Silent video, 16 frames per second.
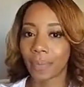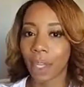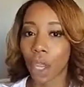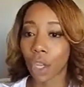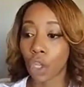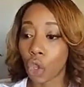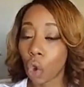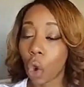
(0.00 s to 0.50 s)

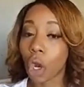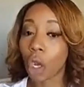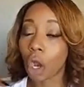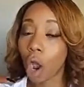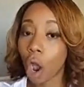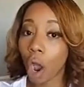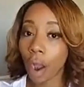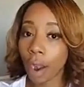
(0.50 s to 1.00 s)
Your
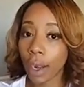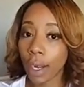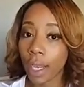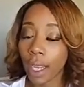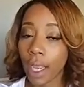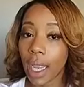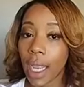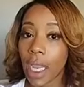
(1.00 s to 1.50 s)
card
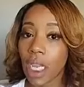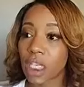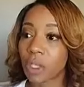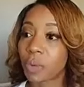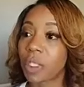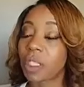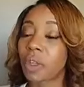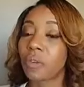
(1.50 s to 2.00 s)
is
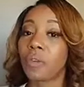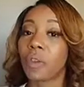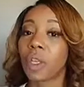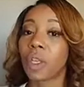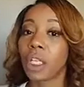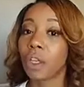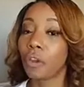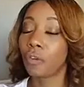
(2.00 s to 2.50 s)

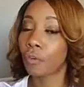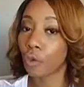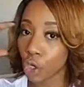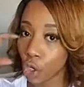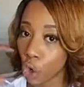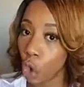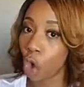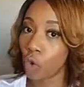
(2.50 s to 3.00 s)
specifically for
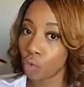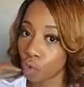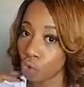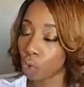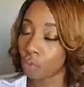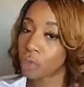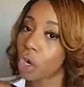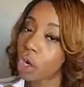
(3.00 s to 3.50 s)
your
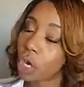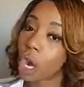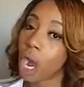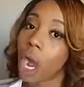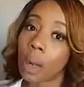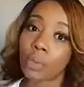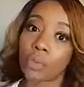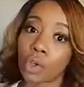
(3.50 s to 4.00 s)
room, your
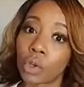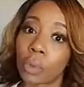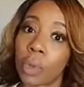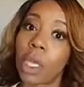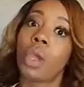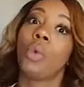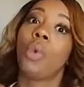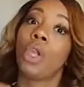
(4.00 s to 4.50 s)
comp room,
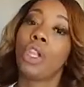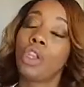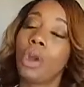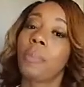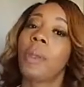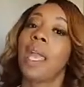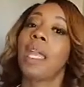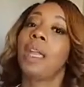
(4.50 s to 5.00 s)
where you're
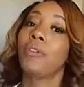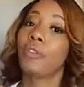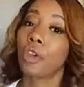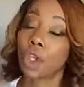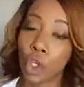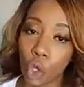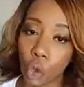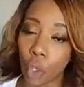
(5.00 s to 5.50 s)
paying for
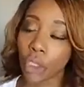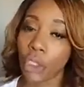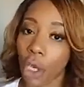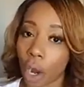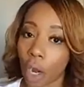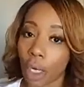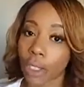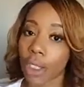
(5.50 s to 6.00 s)
your
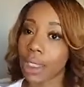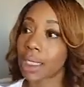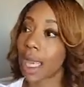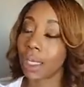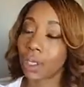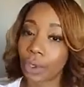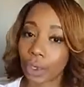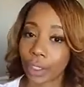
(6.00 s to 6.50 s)
charges
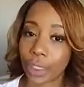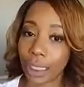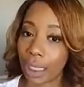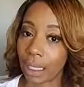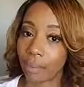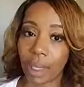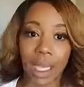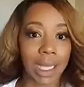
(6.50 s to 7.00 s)
and your
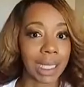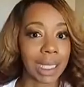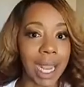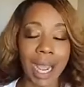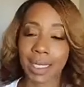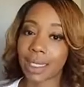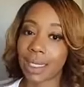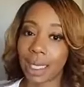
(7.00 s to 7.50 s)
team.
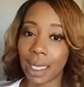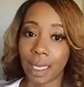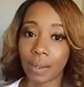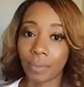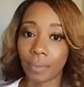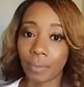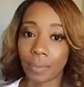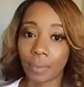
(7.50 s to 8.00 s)
That's it.
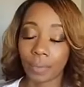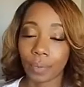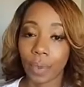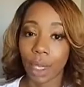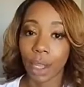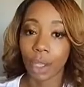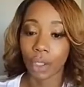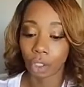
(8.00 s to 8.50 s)

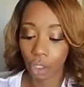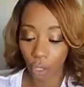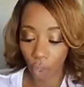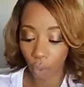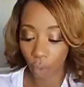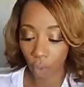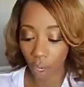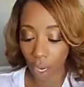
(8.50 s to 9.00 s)

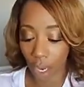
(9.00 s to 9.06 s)
So